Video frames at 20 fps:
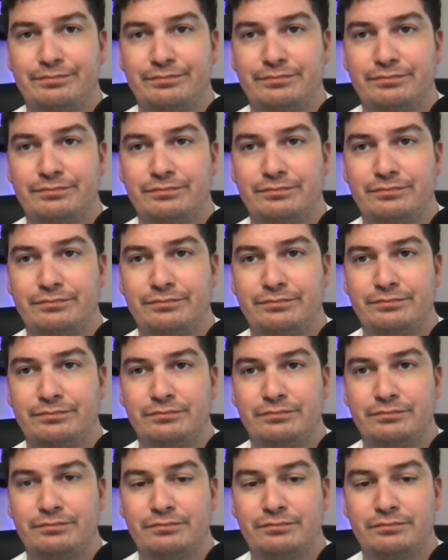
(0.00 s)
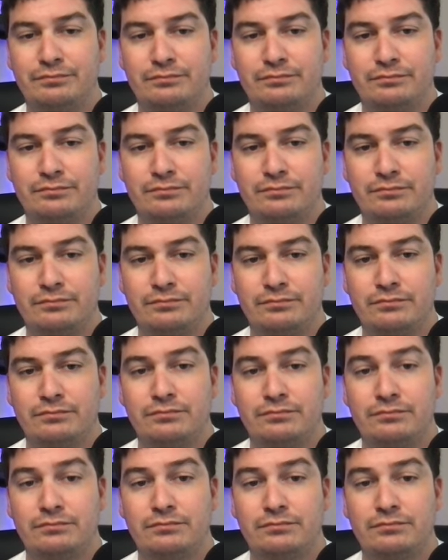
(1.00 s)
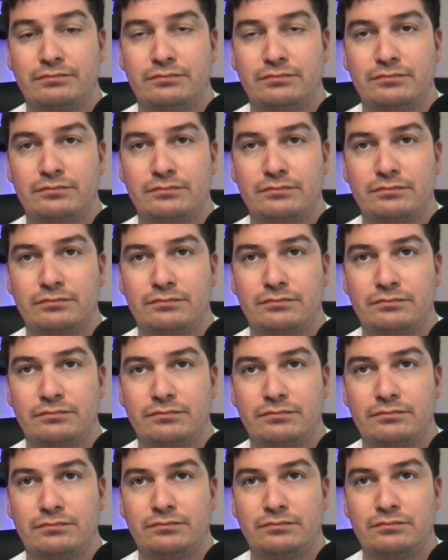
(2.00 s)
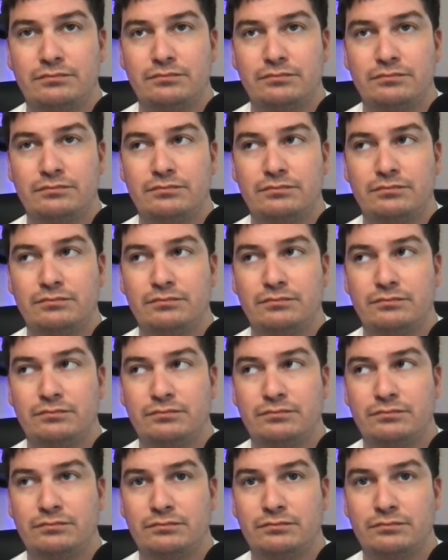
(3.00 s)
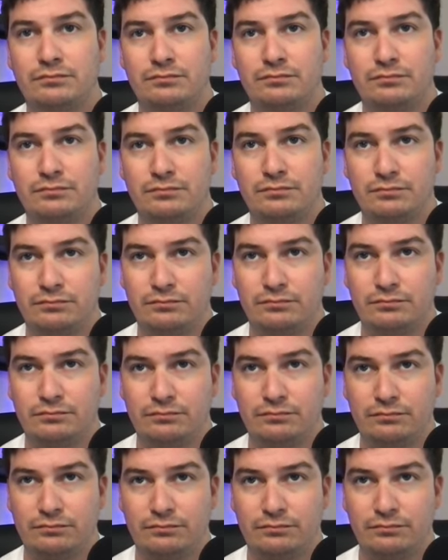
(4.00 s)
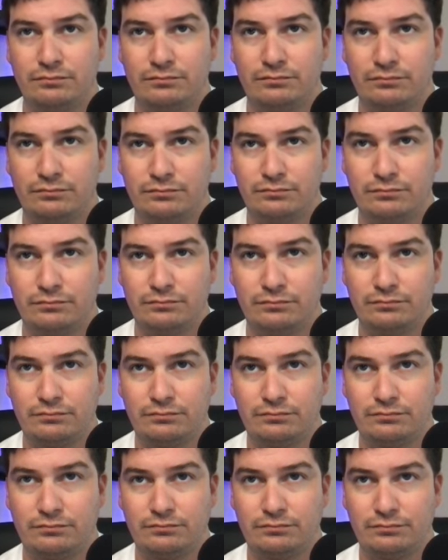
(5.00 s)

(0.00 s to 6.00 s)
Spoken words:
(not speaking)